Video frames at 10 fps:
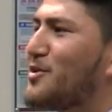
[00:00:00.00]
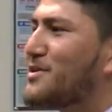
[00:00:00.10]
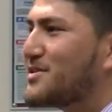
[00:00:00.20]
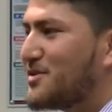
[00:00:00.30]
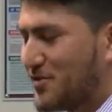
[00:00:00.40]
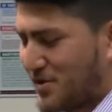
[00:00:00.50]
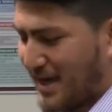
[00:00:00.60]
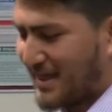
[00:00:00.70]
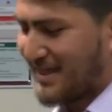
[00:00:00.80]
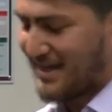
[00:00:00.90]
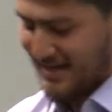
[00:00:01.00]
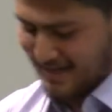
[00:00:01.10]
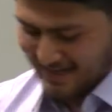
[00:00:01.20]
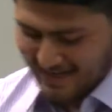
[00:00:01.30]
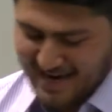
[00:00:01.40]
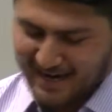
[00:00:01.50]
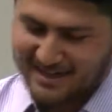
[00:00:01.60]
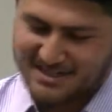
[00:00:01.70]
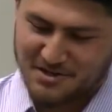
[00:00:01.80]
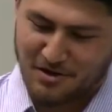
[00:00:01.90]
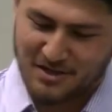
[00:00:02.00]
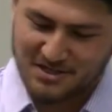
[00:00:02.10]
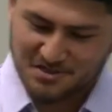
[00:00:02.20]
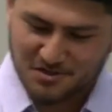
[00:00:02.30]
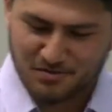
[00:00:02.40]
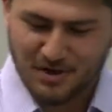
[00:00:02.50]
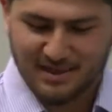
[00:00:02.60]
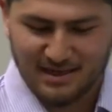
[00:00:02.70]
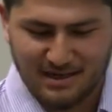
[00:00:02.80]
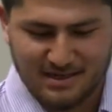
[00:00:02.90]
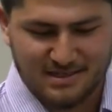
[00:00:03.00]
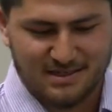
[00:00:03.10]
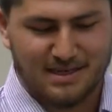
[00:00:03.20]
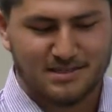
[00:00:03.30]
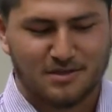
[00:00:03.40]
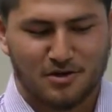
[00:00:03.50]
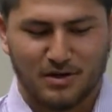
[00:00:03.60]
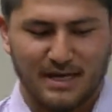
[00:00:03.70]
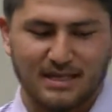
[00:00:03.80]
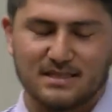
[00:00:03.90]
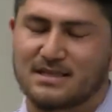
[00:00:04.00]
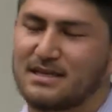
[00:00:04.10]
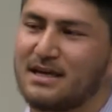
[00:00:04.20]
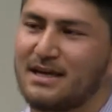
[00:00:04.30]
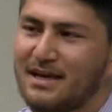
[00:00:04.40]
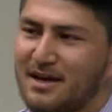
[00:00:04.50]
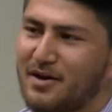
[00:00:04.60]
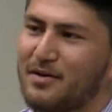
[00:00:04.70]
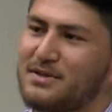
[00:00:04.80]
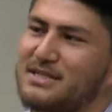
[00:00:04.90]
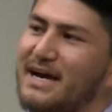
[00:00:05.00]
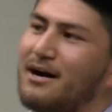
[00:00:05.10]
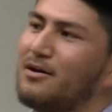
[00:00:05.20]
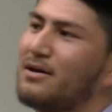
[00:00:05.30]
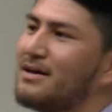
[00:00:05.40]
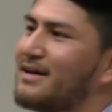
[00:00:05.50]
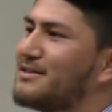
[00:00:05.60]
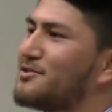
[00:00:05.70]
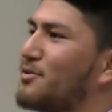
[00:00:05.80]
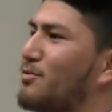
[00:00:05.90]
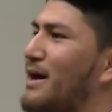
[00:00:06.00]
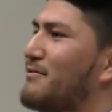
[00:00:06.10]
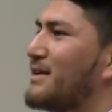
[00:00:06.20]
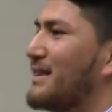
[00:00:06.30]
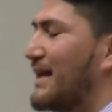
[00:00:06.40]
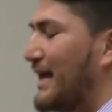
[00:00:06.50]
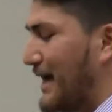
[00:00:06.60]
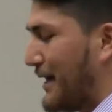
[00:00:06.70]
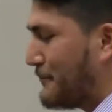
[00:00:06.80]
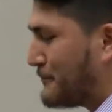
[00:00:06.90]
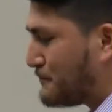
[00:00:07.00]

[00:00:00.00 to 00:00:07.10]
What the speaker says: person who had the English knowledge to write the letters SOS on a towel and sort of wave it in the air.